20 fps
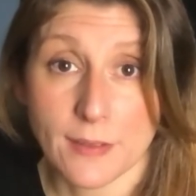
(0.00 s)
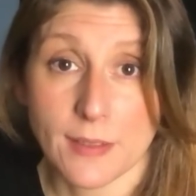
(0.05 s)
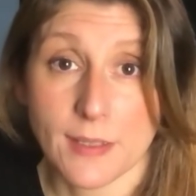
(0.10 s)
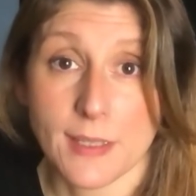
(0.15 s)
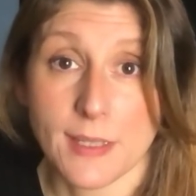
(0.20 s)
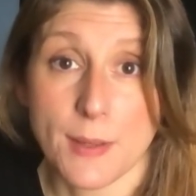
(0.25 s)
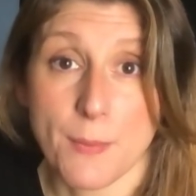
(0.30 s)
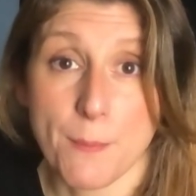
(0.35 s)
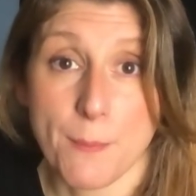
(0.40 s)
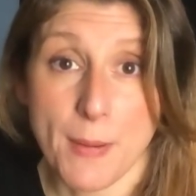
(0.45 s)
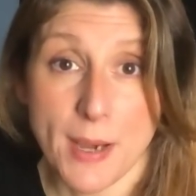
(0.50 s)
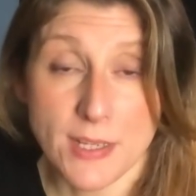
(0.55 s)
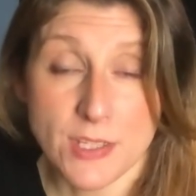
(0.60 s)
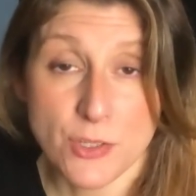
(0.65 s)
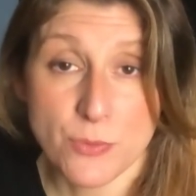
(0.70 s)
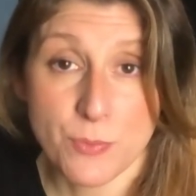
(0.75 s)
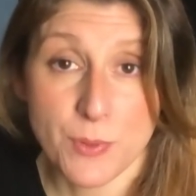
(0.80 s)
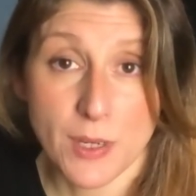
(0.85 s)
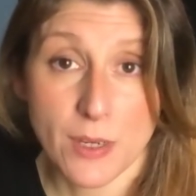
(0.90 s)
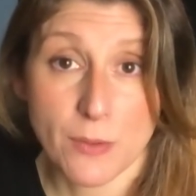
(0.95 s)
in a
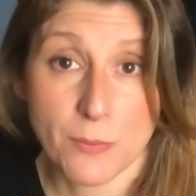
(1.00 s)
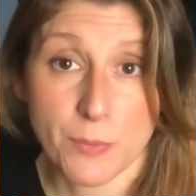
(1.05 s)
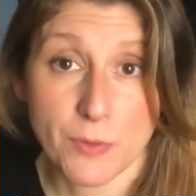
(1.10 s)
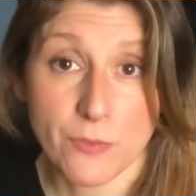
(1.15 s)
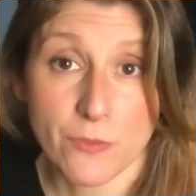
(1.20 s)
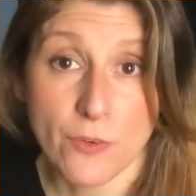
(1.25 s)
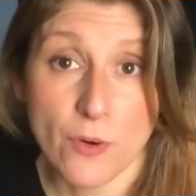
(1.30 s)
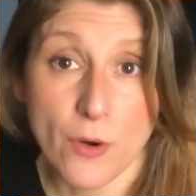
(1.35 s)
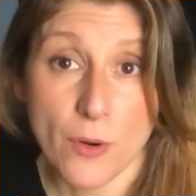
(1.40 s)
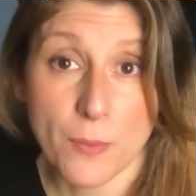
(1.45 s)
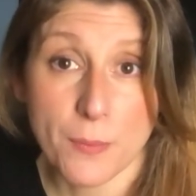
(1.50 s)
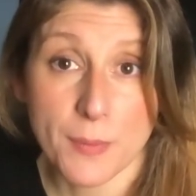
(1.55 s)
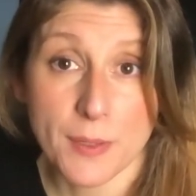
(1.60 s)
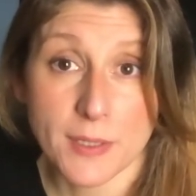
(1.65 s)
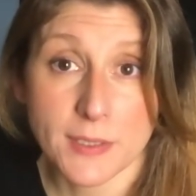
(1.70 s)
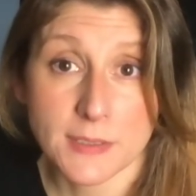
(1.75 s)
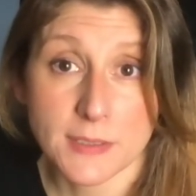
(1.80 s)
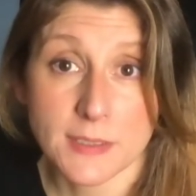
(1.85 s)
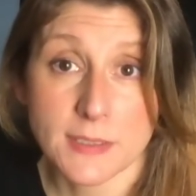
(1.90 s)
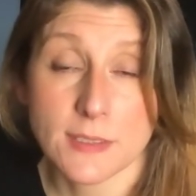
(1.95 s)
much bigger
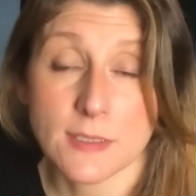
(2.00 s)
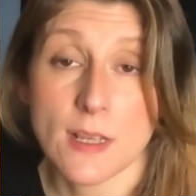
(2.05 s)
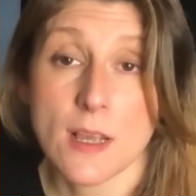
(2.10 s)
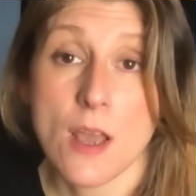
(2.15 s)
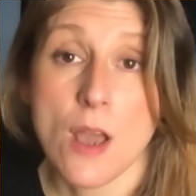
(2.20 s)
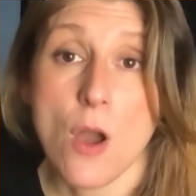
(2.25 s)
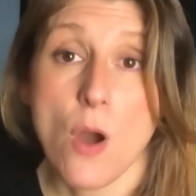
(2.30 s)
performance,